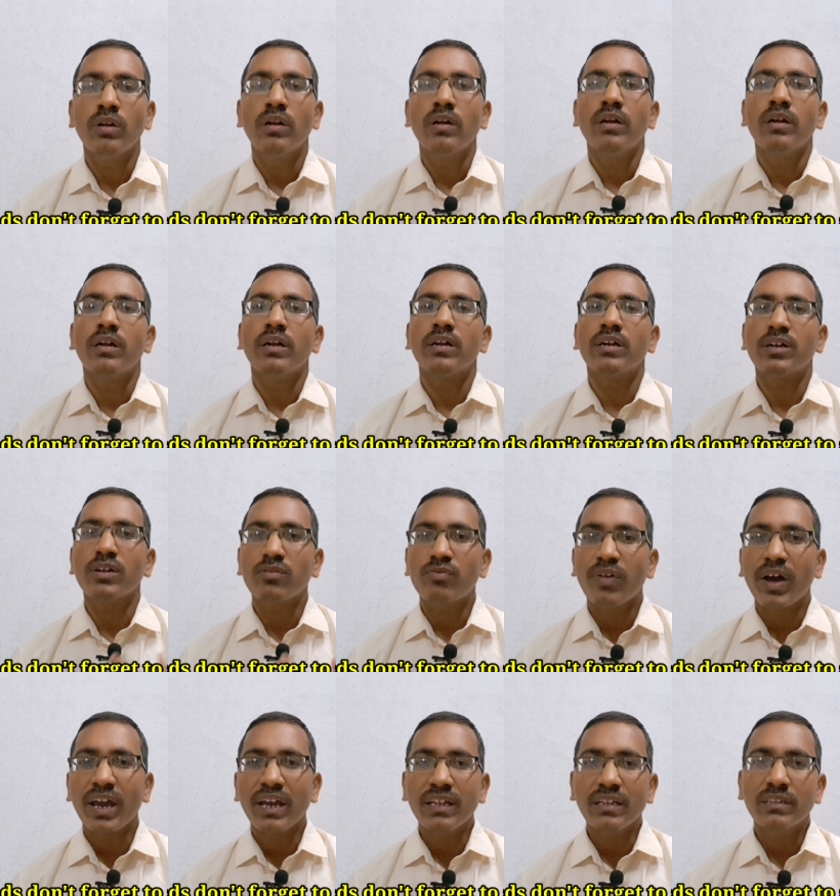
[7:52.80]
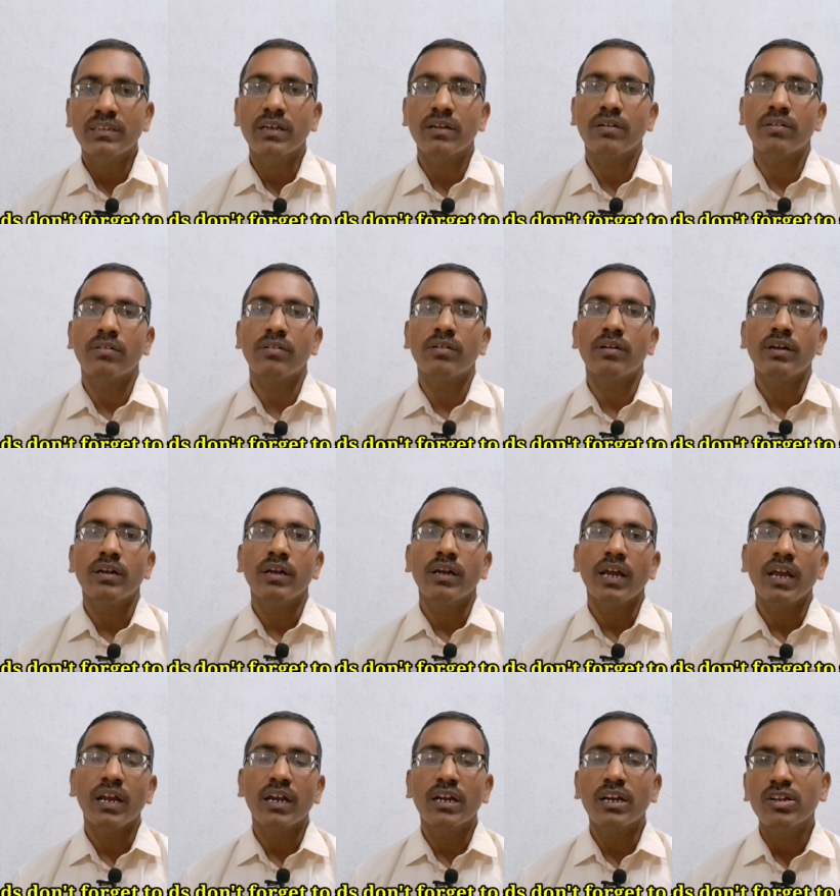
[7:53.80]
refine their
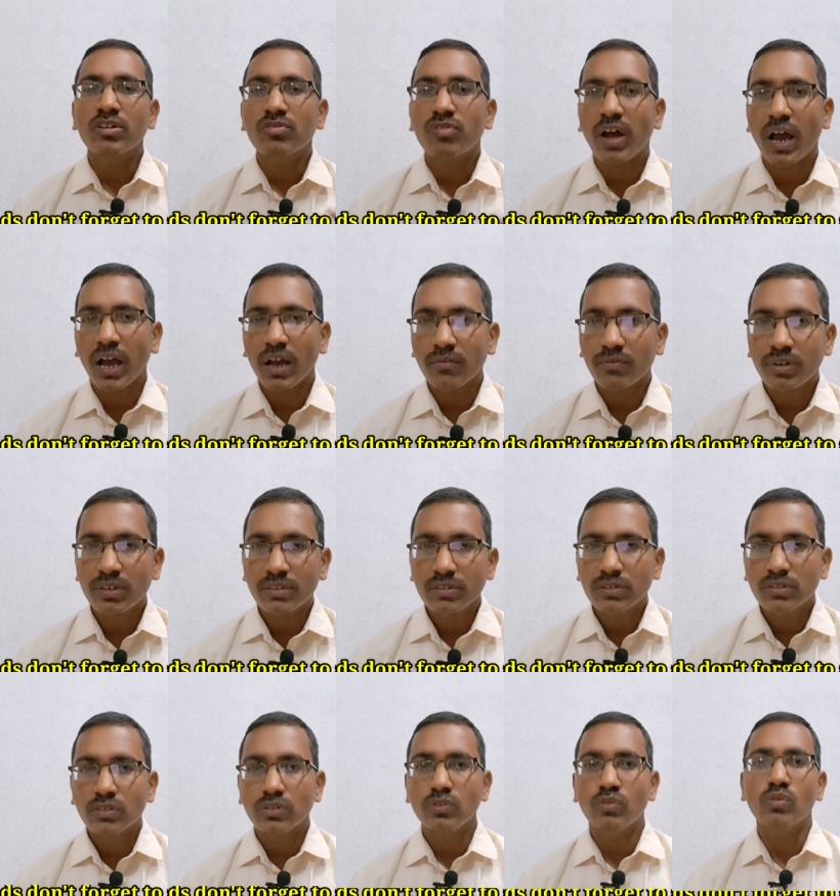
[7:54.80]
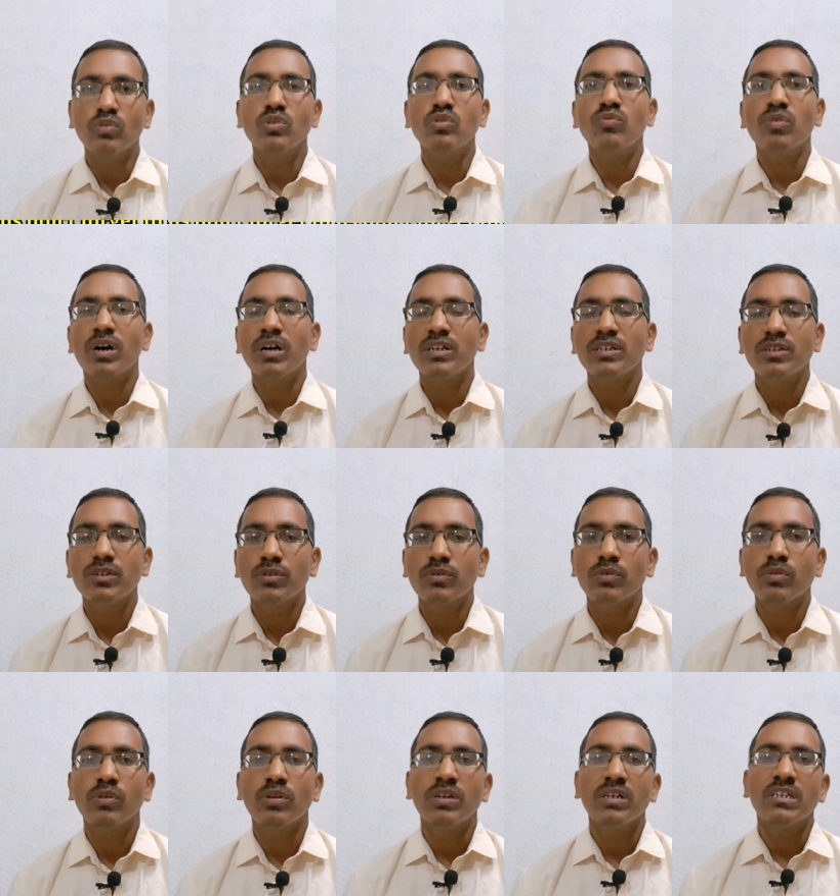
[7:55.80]
English language, those who want to
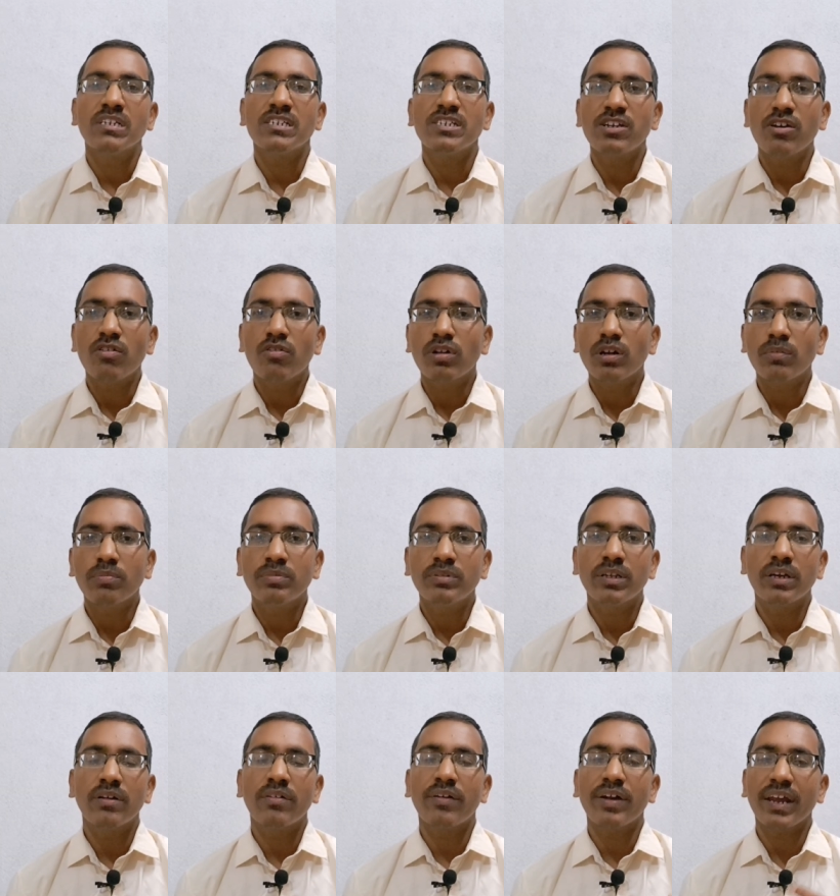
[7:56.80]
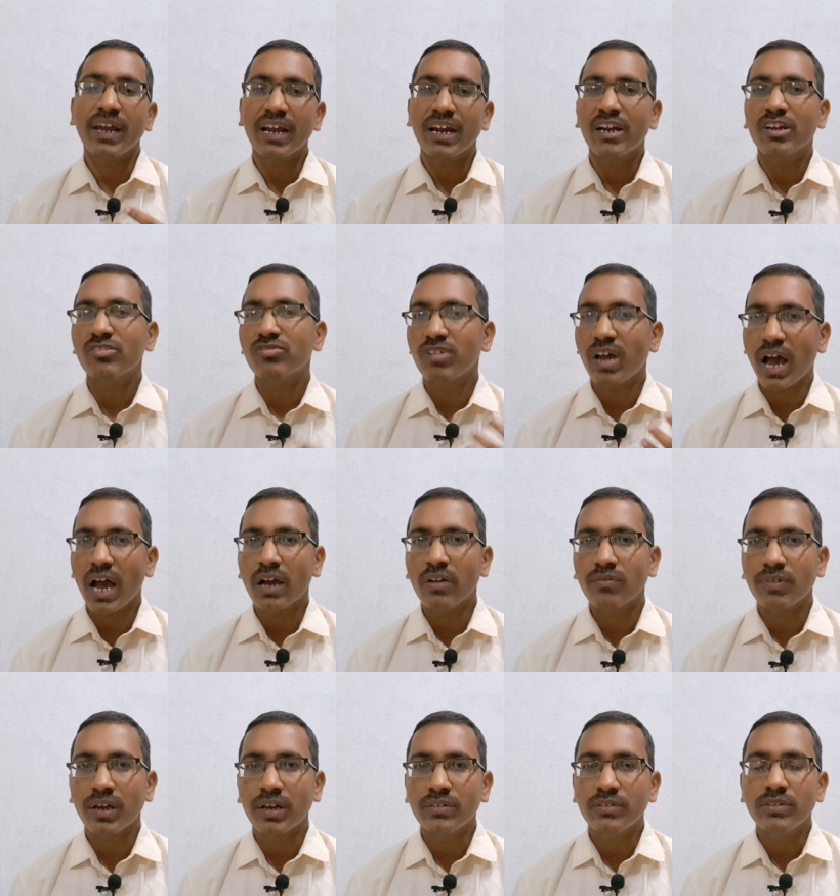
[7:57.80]
develop their English
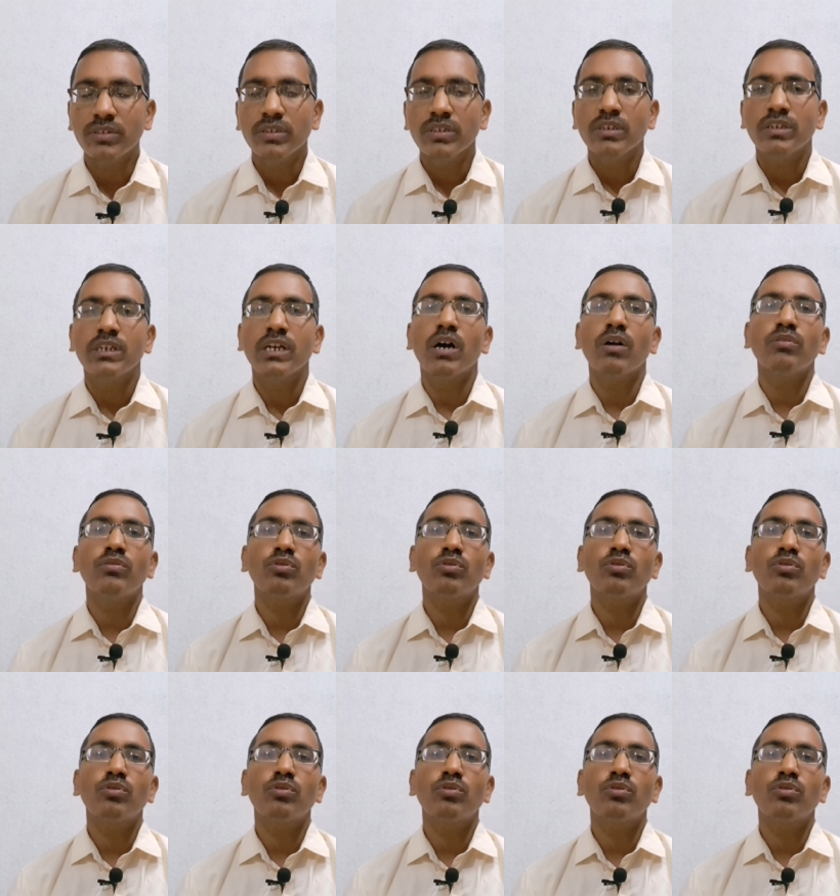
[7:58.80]
language, you have to